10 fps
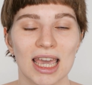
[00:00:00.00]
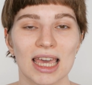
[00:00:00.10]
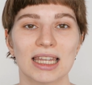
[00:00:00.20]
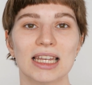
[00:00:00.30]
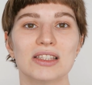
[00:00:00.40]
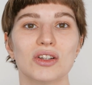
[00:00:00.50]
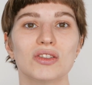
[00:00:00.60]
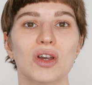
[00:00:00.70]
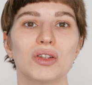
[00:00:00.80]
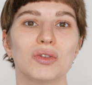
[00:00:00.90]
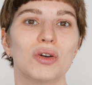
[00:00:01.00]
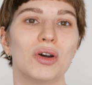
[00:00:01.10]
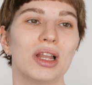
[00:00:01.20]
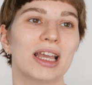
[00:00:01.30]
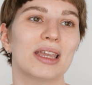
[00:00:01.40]
Then it's also
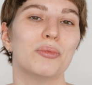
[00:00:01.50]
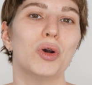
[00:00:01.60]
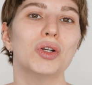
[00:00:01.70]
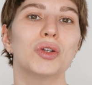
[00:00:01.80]
to like important